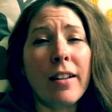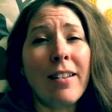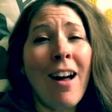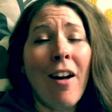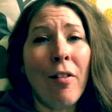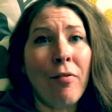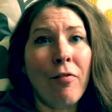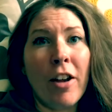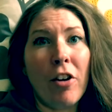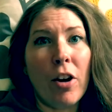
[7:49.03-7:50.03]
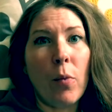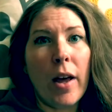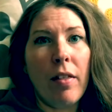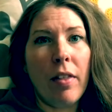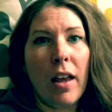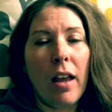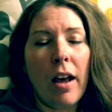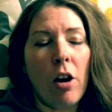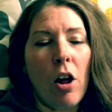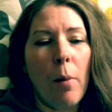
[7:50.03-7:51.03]
It's not a fingering weight thing
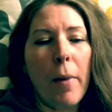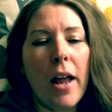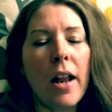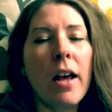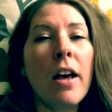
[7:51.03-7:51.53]
at all, but